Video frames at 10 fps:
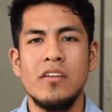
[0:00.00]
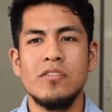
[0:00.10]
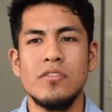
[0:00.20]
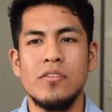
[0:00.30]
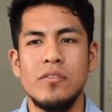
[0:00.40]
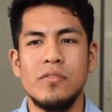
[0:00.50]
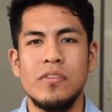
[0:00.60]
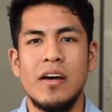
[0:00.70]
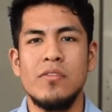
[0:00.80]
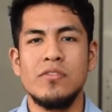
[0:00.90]
So
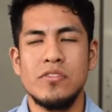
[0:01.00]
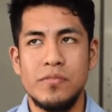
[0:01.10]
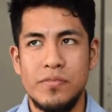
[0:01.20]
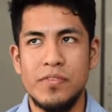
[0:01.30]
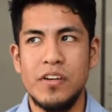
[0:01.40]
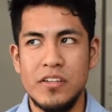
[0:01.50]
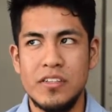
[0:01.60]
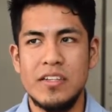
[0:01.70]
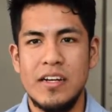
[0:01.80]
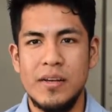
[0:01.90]
that was the
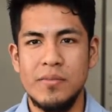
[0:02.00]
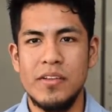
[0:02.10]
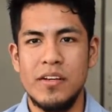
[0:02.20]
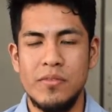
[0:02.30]
first time that